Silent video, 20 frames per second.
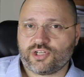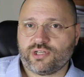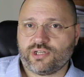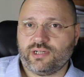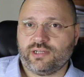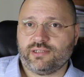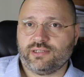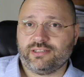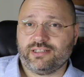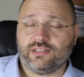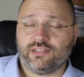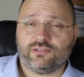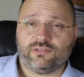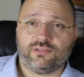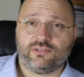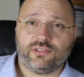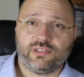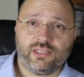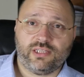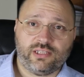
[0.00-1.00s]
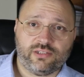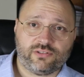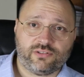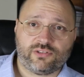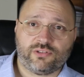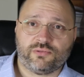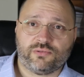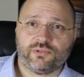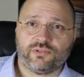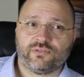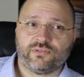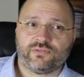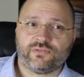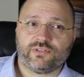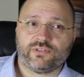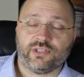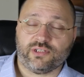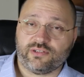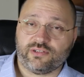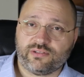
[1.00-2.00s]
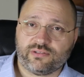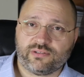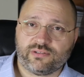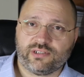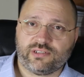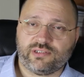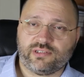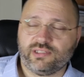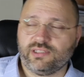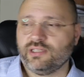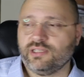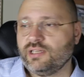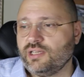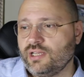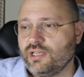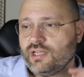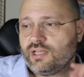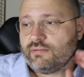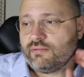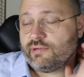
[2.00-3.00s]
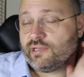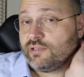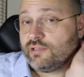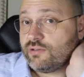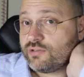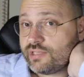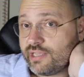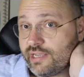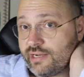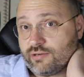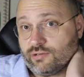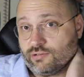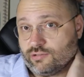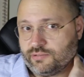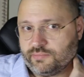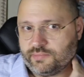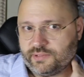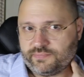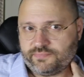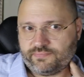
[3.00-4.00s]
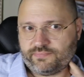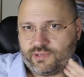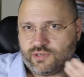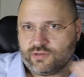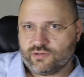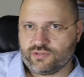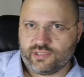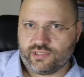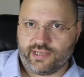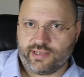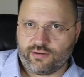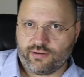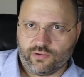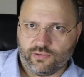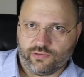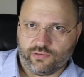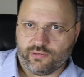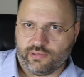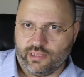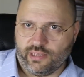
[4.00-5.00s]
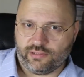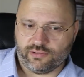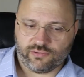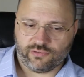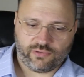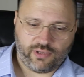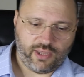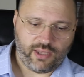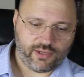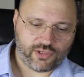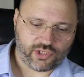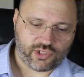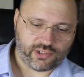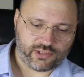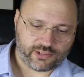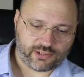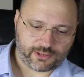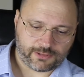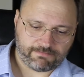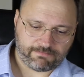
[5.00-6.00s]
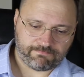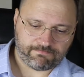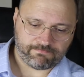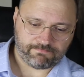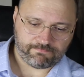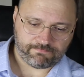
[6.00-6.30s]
Russia, not only in terms of security, but also economy, because they are all related to each other.